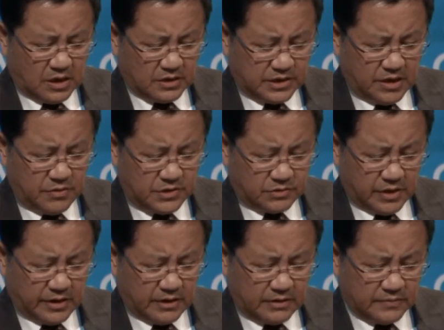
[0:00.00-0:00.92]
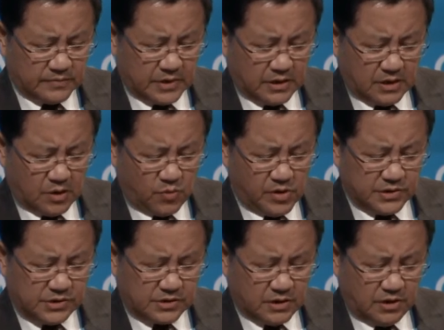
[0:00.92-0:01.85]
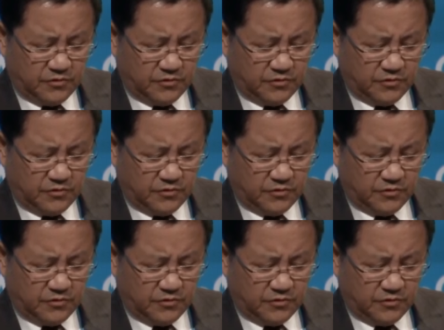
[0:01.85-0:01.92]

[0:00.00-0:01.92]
territory was